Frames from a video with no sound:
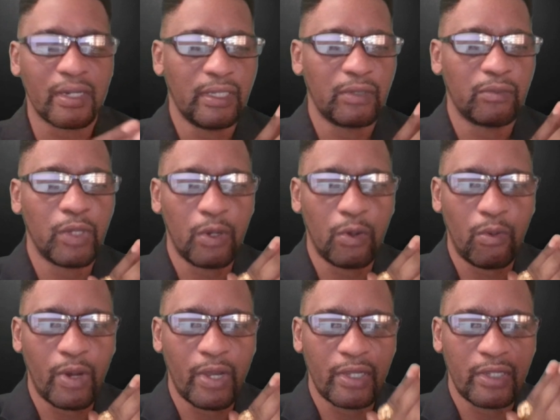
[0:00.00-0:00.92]
It
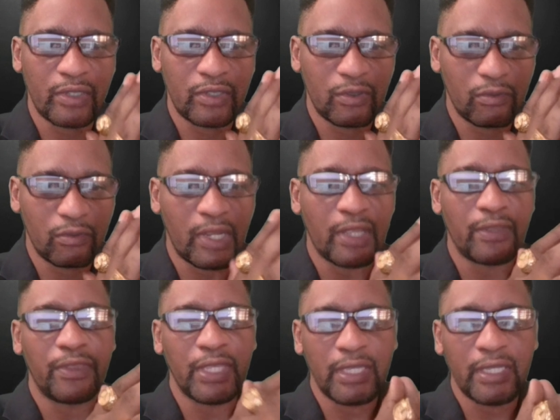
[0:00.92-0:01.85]
requires the right
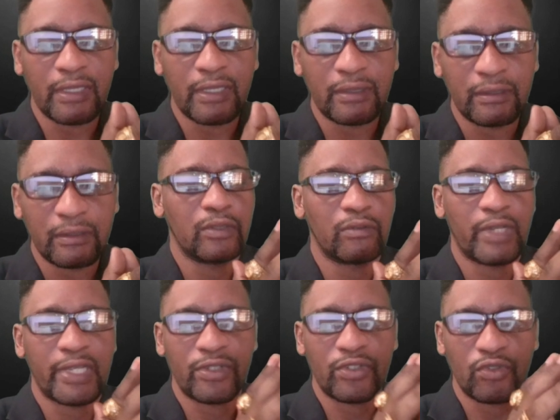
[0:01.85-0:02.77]
thinking, the
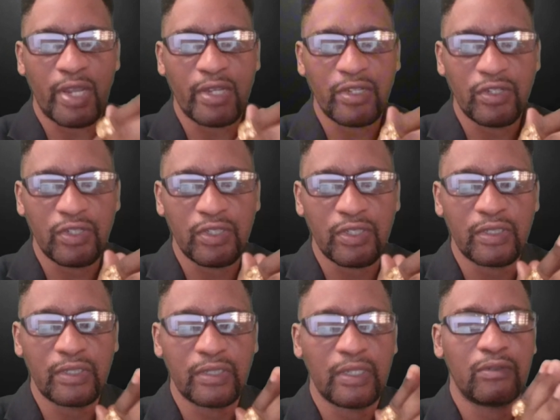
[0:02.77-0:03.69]
right
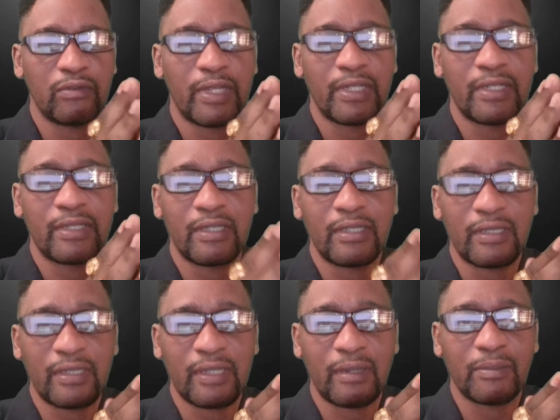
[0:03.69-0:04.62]
strategies, the right
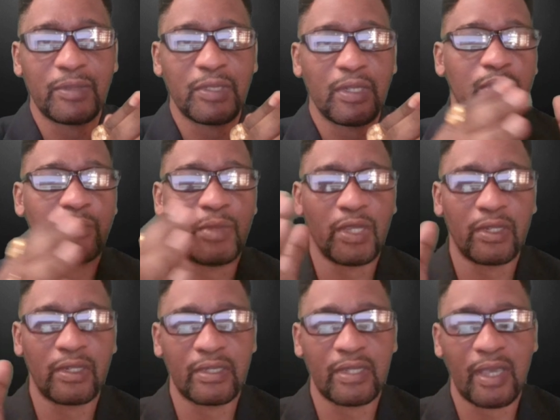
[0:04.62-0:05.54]
systems to make
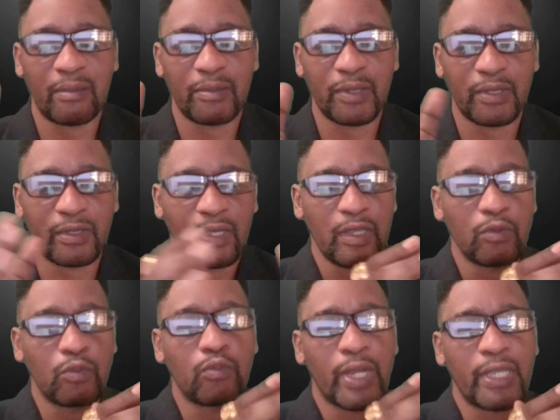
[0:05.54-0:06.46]
this happen. A
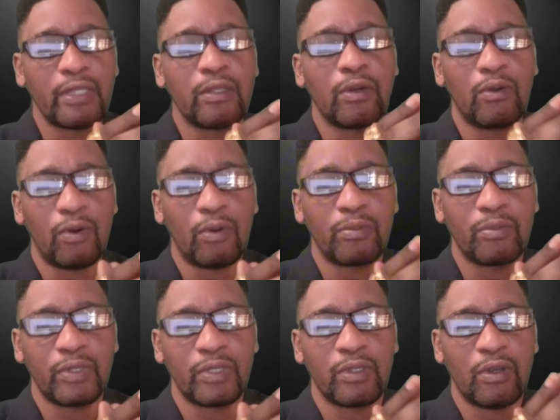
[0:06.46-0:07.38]
right
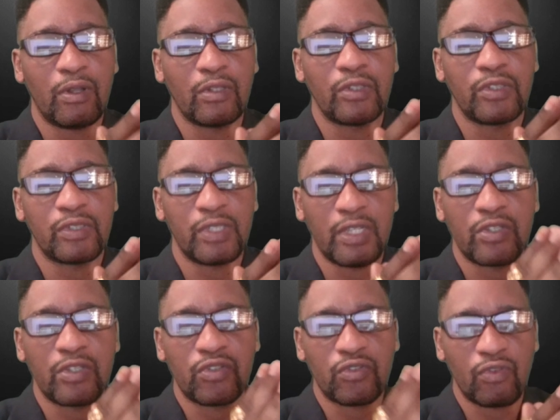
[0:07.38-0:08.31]
corporate culture, a
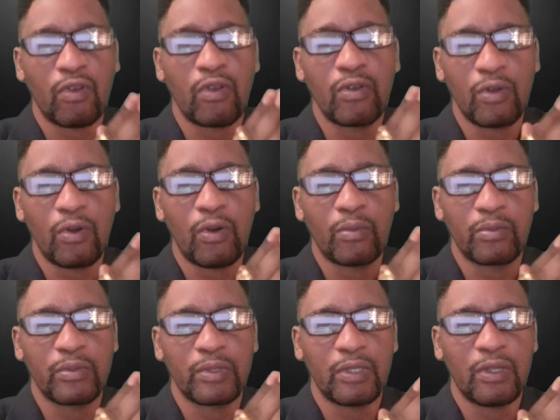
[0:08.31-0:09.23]
strong
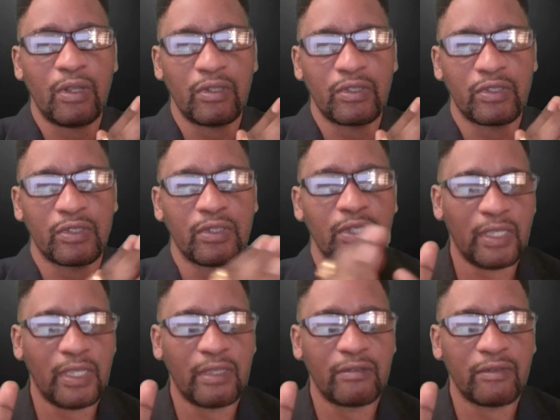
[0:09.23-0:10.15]
corporate culture
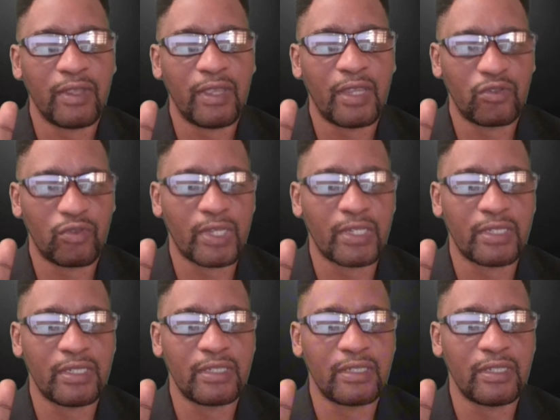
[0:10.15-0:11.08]
can address
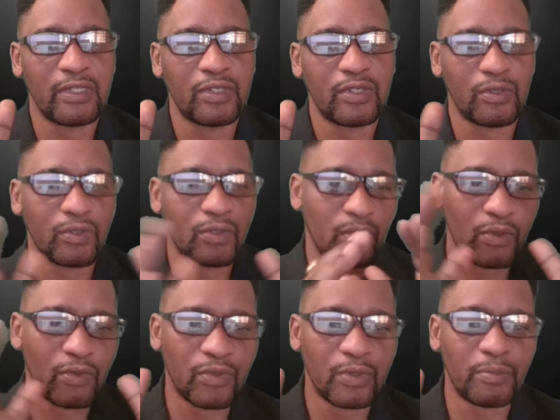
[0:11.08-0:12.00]
these issues.
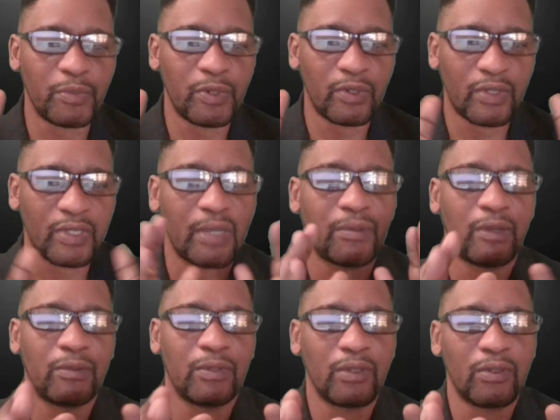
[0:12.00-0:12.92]
Over a period of time, I
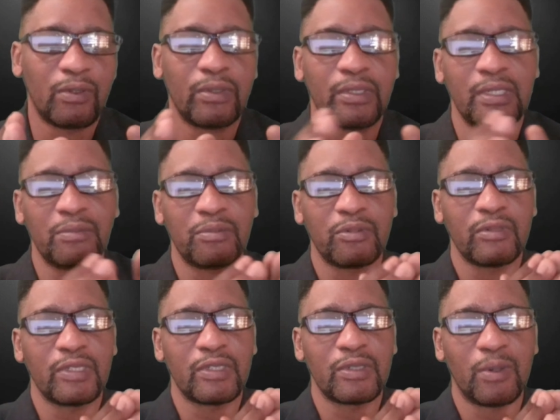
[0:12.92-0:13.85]
will go
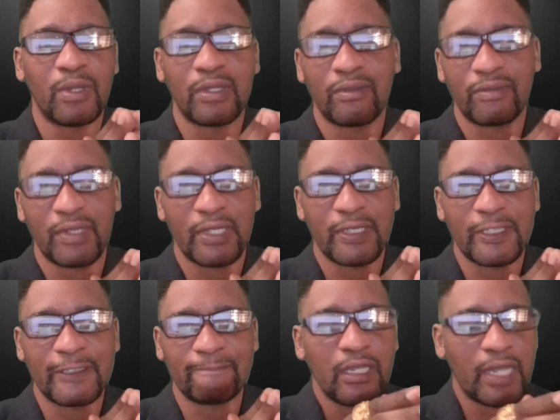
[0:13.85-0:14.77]
deeper into all of
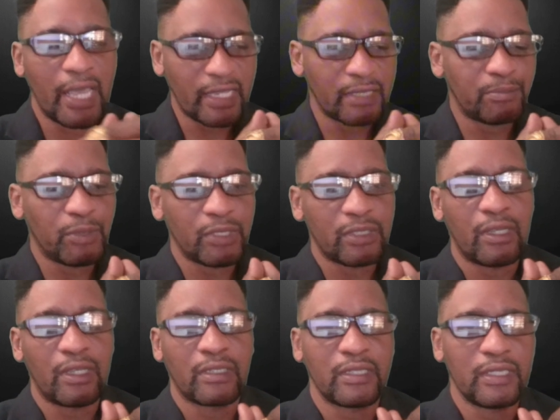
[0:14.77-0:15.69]
this. Last but
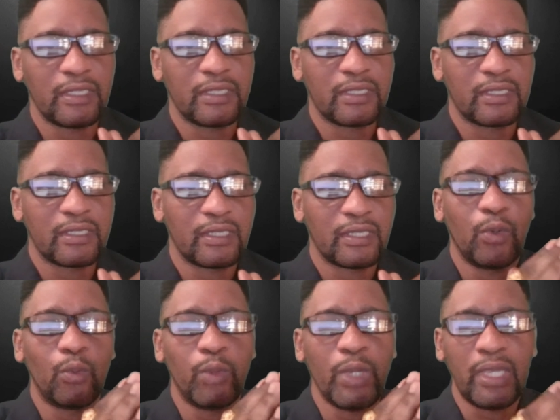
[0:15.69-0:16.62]
not least,
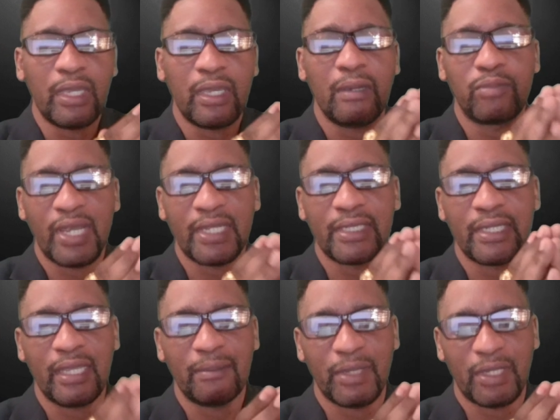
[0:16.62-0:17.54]
weak brand
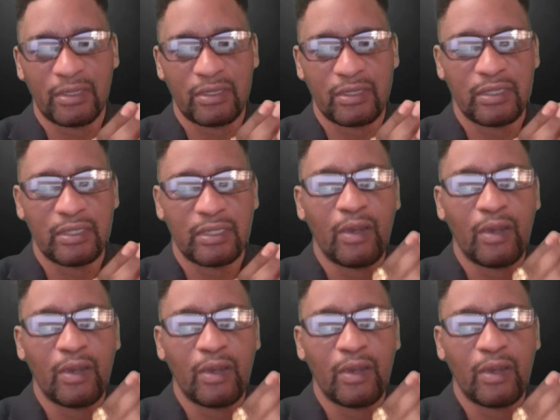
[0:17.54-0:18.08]
image.